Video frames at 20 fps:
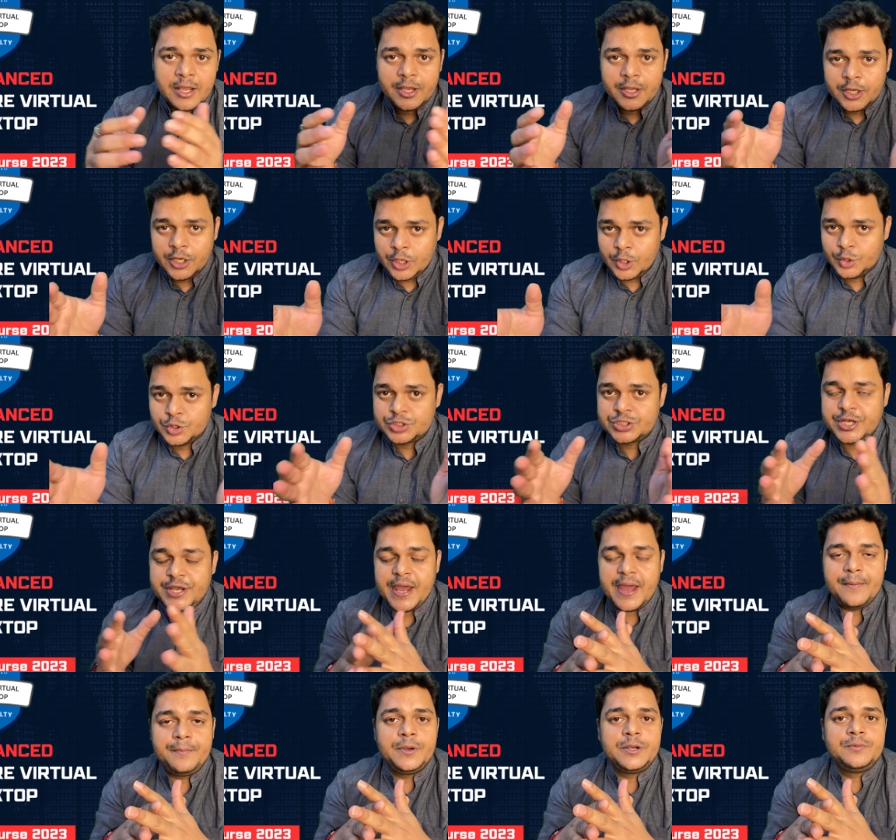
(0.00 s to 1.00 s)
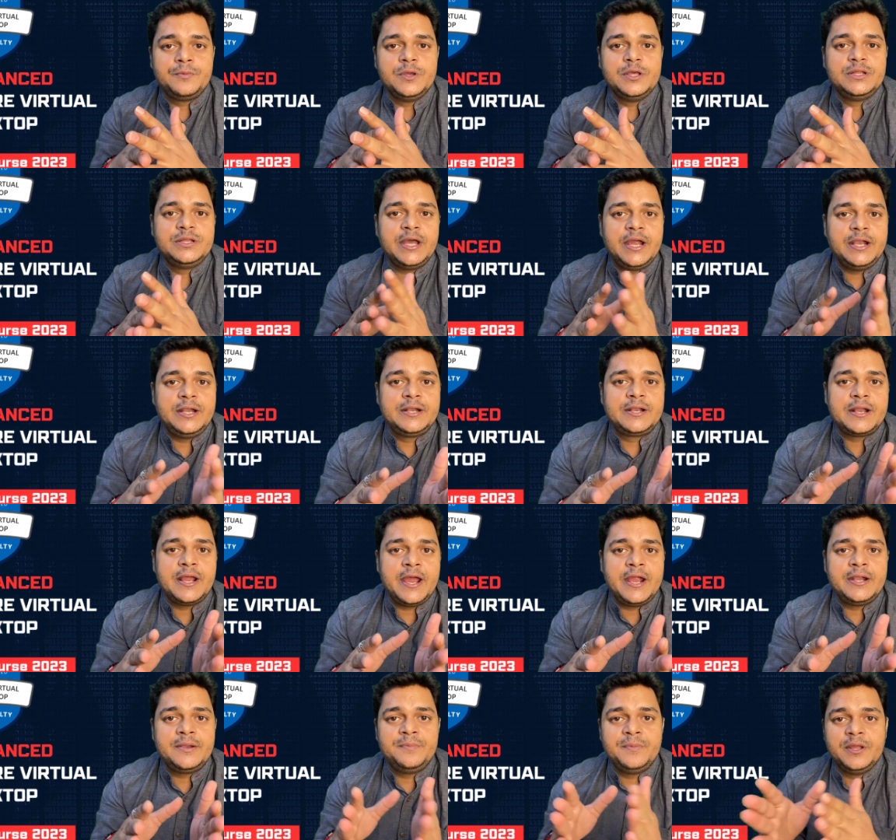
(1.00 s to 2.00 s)
Huge gap between the
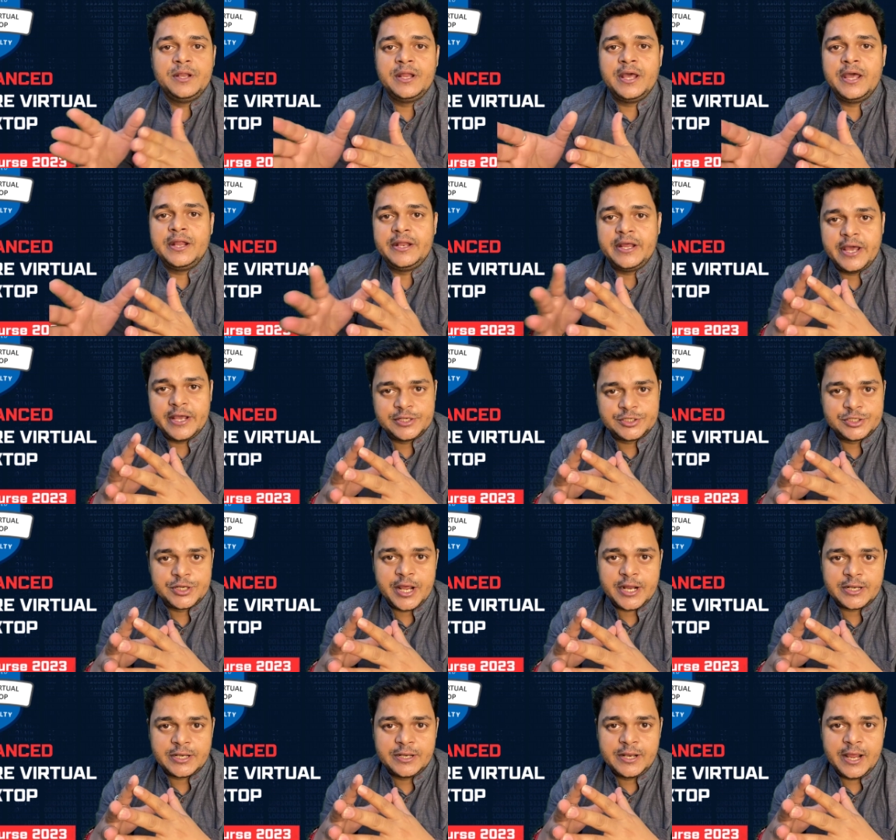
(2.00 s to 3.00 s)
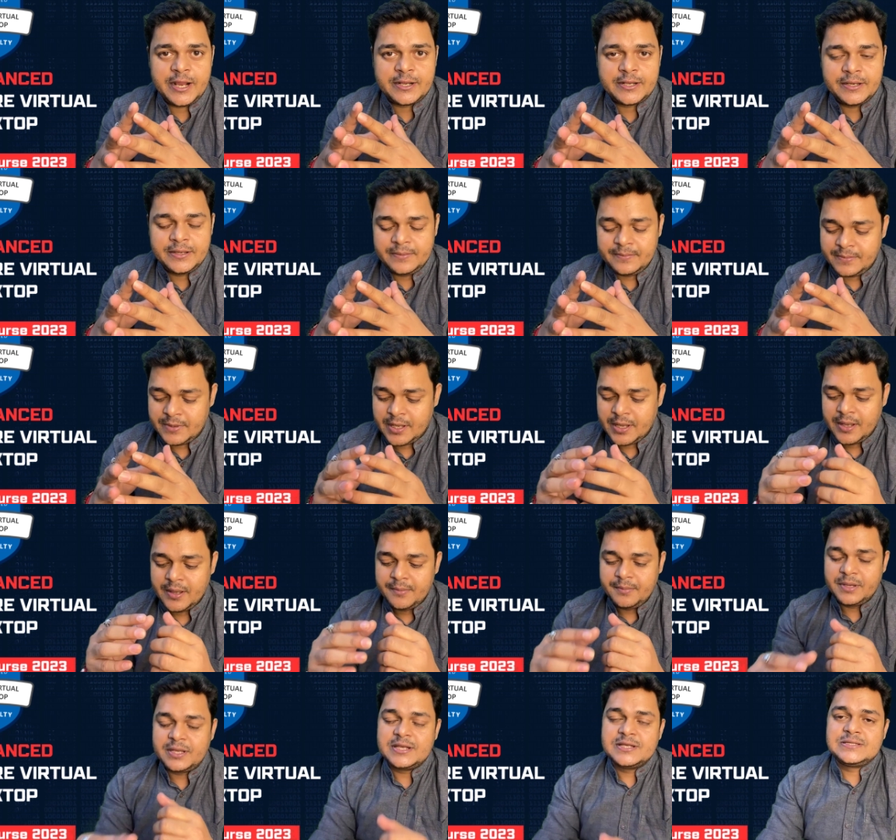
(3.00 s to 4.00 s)
Entra-admin and Azure Active Directory
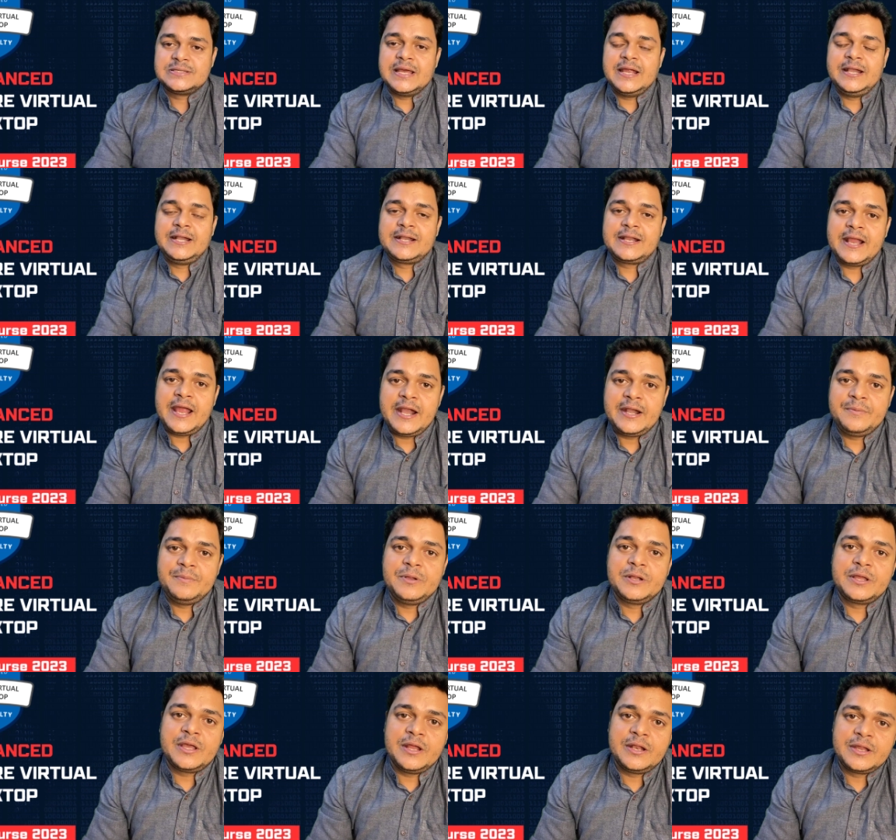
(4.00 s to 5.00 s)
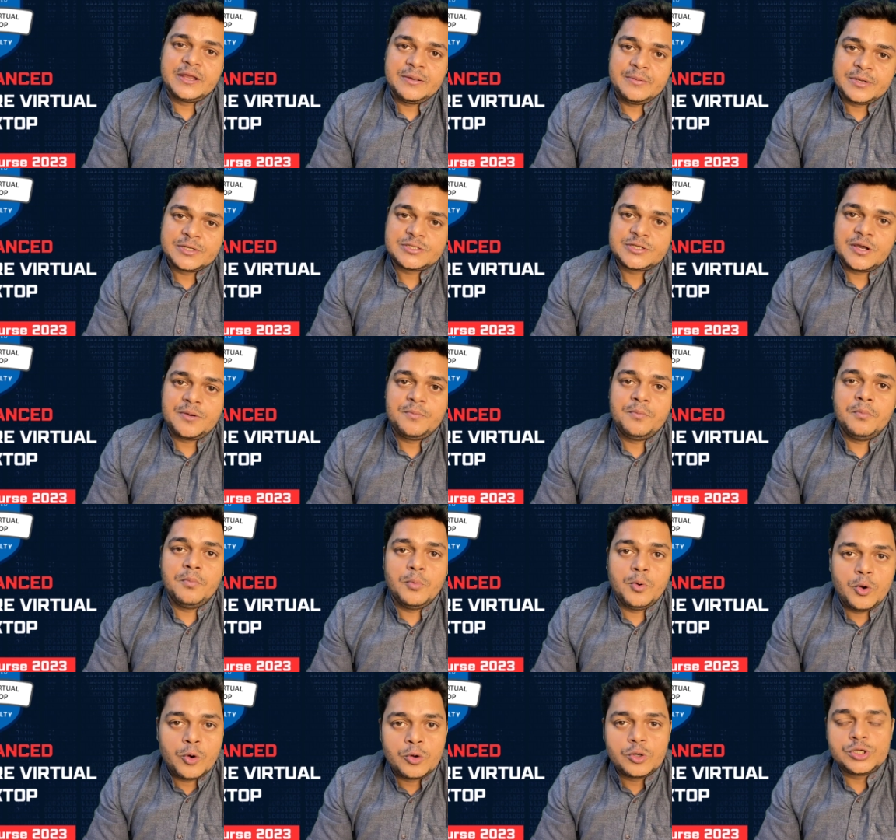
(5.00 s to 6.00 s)
because the Entra-admin can give us some
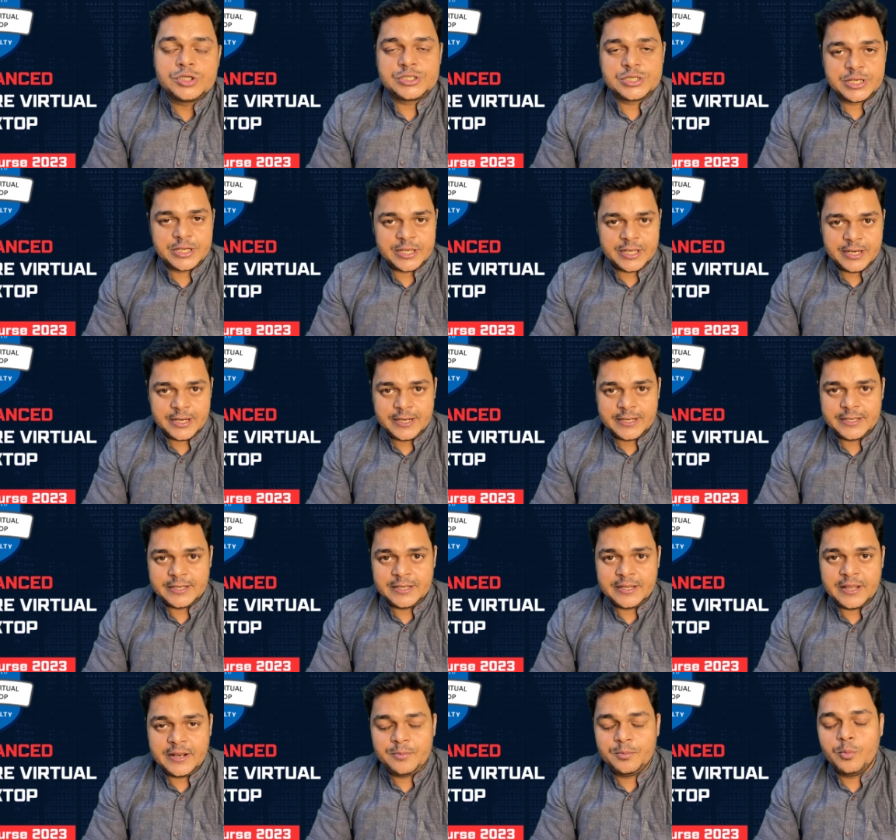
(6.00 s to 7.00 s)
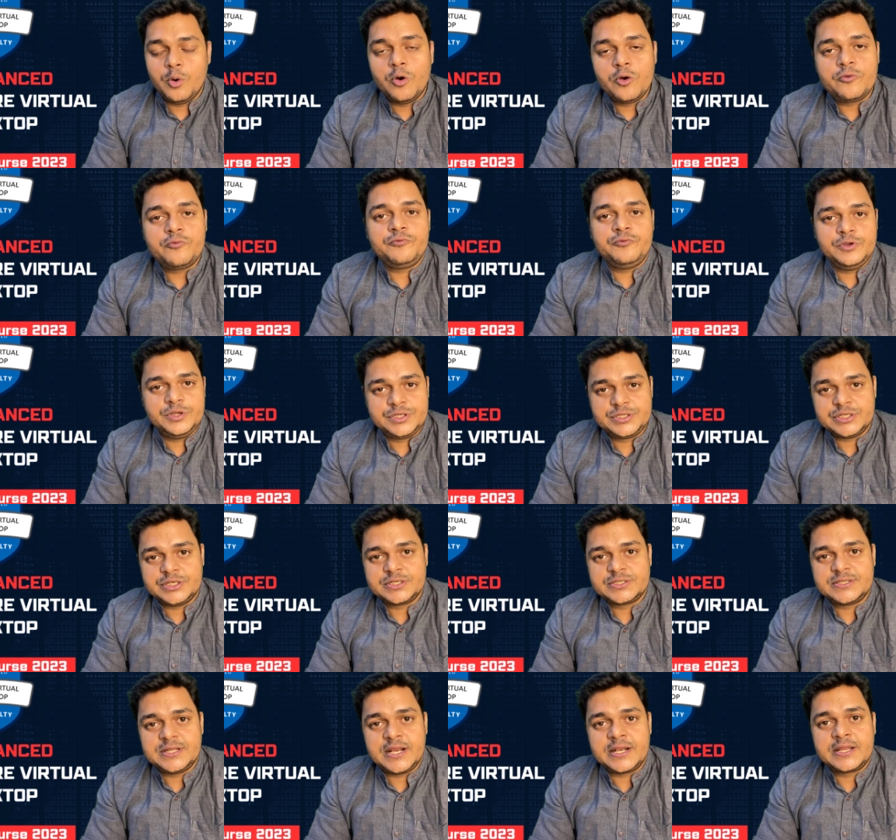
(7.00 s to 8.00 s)
more security and more
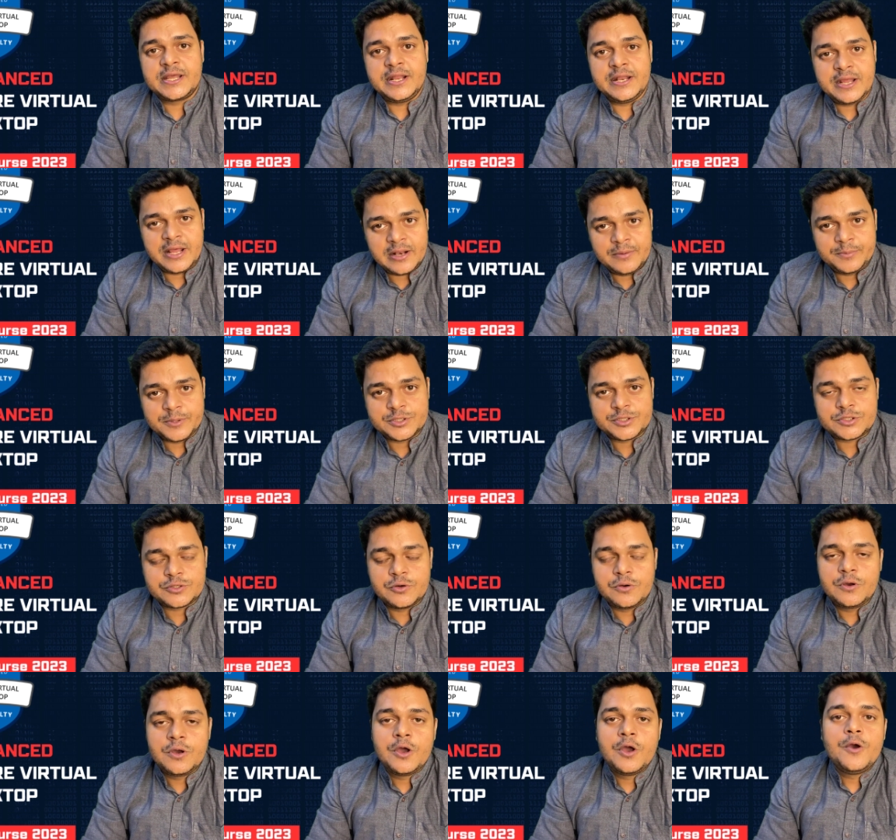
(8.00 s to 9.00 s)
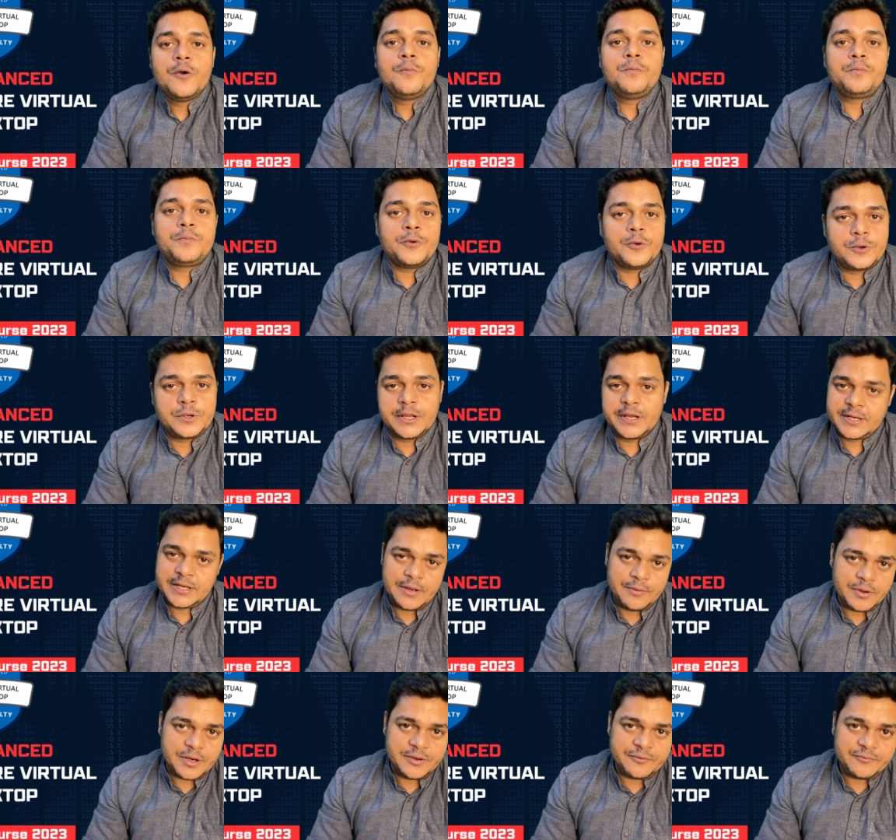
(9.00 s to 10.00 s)
features that can help us to protect
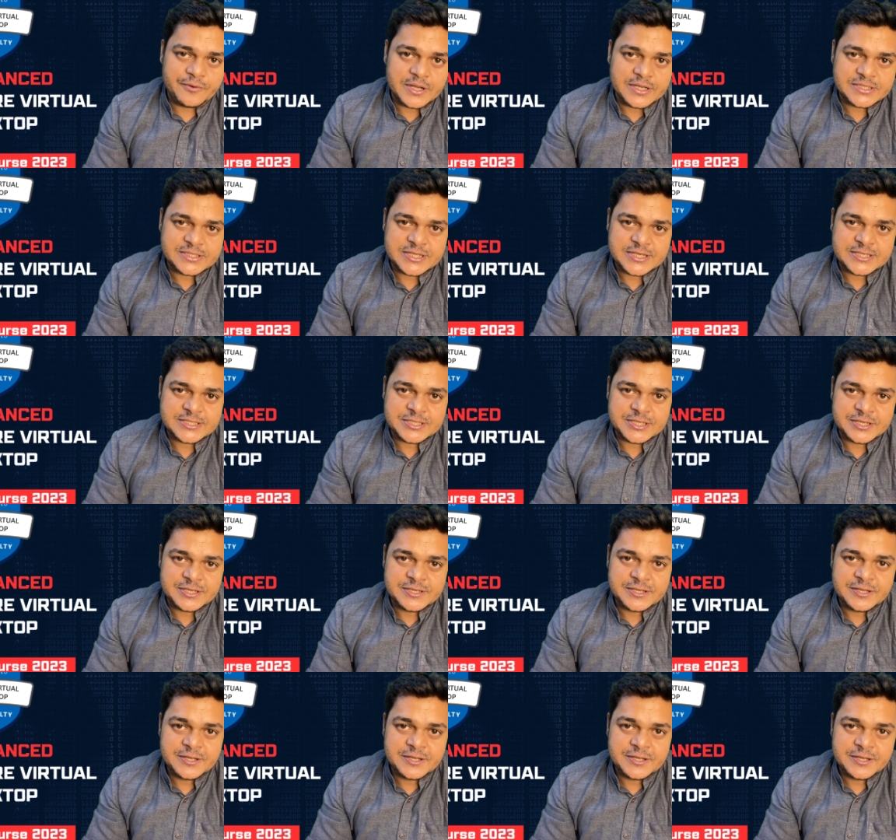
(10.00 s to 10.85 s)
our infrastructure